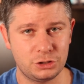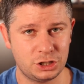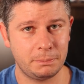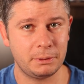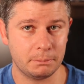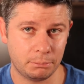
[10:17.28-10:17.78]
you're
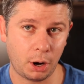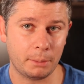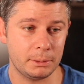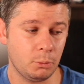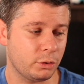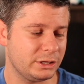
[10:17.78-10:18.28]
shipping
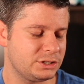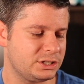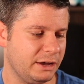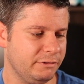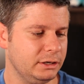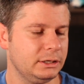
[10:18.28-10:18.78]
probably more than
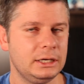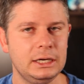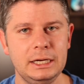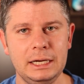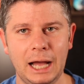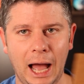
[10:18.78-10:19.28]
7.
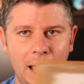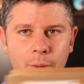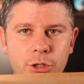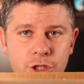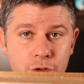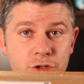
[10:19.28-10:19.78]
I
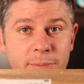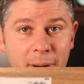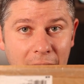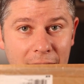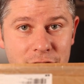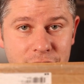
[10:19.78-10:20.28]
would choose a
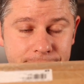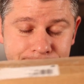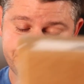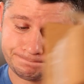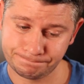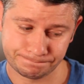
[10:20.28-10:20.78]
box.
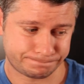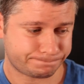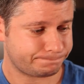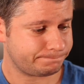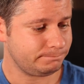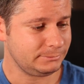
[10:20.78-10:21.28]

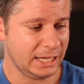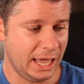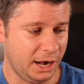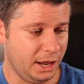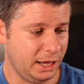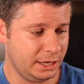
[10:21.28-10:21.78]

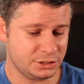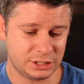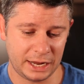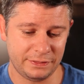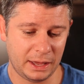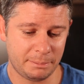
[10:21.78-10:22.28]
And
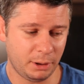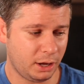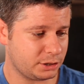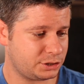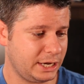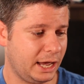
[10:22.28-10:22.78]
inside that
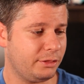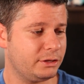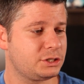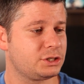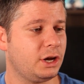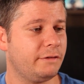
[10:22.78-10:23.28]
box, yeah,
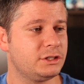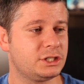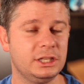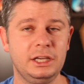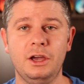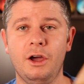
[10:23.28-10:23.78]
this is
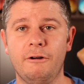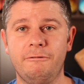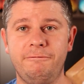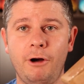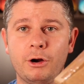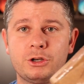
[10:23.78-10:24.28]
obviously
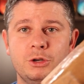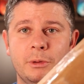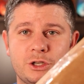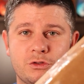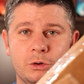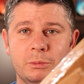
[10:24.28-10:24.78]
far too
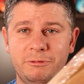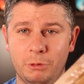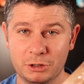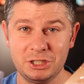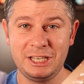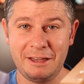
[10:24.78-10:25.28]
much room
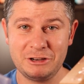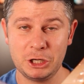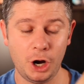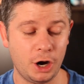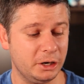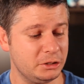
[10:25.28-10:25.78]
for 7
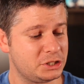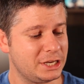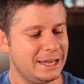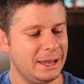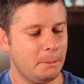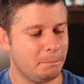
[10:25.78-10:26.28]
cards,
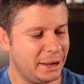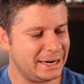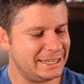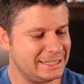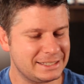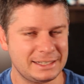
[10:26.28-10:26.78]

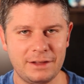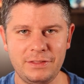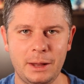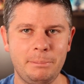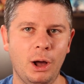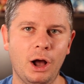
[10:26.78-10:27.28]
but inside
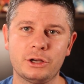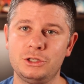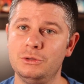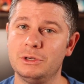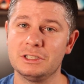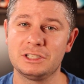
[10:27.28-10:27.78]
that
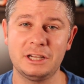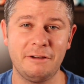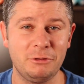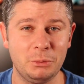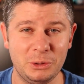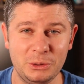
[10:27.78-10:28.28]
box, you can stuff
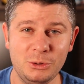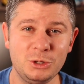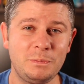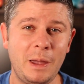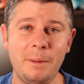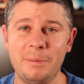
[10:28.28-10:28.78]
it with
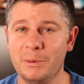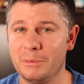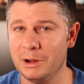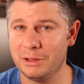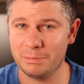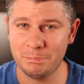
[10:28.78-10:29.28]
newspaper,
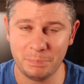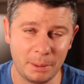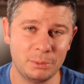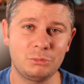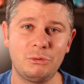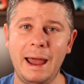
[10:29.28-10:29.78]
with
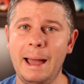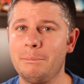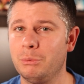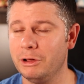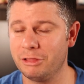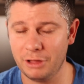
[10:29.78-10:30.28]
bubble
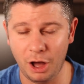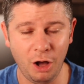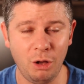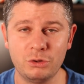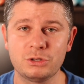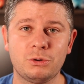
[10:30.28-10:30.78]
wrap, with
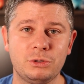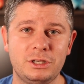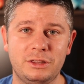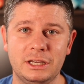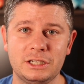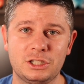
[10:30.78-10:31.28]
all sorts
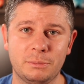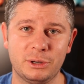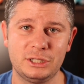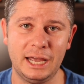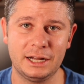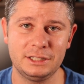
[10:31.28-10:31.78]
of things to
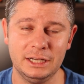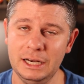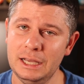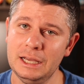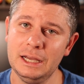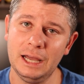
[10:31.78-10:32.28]
protect it.
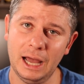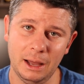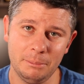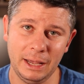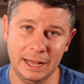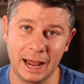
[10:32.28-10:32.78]

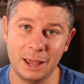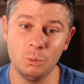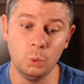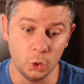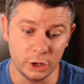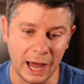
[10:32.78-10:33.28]
And I
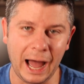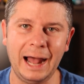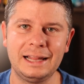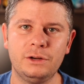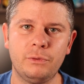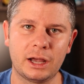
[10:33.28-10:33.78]
would
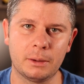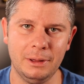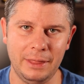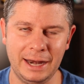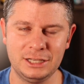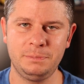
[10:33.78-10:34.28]
highly
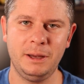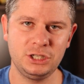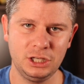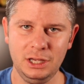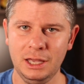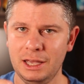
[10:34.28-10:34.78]
recommend that,
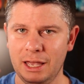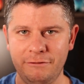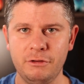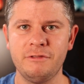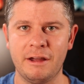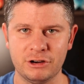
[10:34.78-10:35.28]
especially if
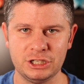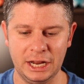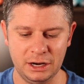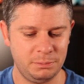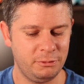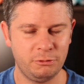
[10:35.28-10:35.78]
you've never
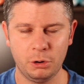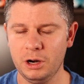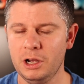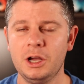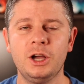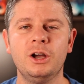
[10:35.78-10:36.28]
done it
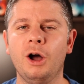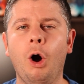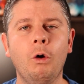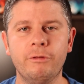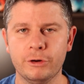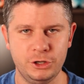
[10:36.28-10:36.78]
before.
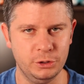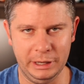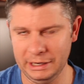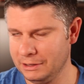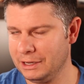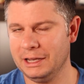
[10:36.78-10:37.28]
Overdo
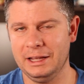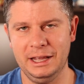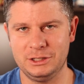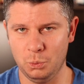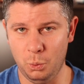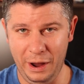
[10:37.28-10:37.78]
it.
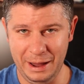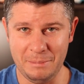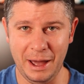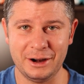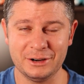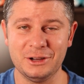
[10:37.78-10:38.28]
It's way
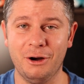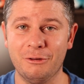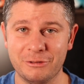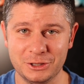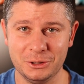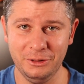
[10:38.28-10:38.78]
better to
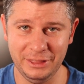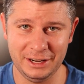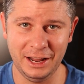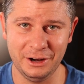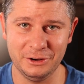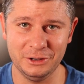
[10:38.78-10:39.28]
overdo it than
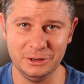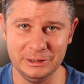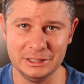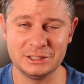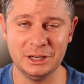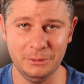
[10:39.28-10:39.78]
to underdo
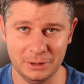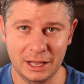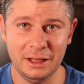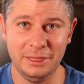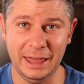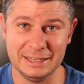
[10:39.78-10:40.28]
it. So
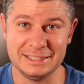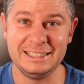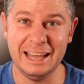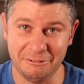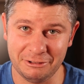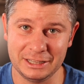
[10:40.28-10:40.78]
that is
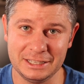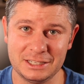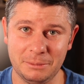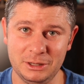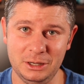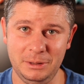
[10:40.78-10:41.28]
definitely
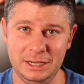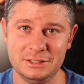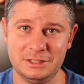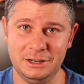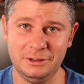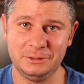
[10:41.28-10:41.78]
something to be
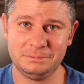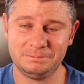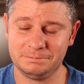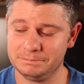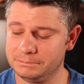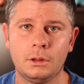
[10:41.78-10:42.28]
considered.
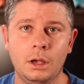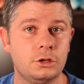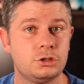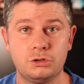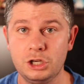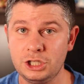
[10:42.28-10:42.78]

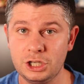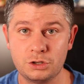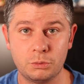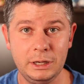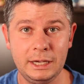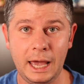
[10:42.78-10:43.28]
So just as a
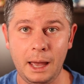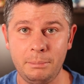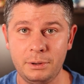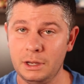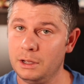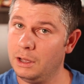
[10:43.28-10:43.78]
recap,
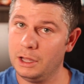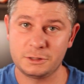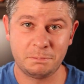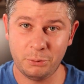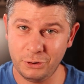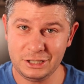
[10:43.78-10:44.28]
it's
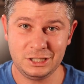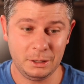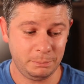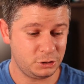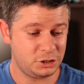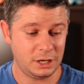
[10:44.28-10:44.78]
pretty
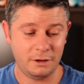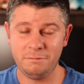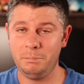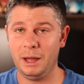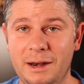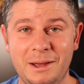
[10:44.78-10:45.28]
simple stuff,
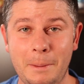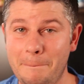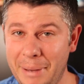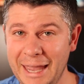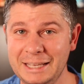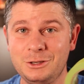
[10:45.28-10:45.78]
but
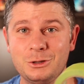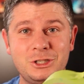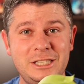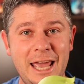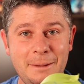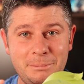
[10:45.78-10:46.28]
painter's
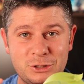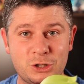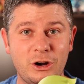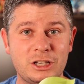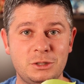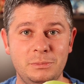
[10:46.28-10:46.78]
tape,
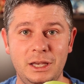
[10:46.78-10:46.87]
trust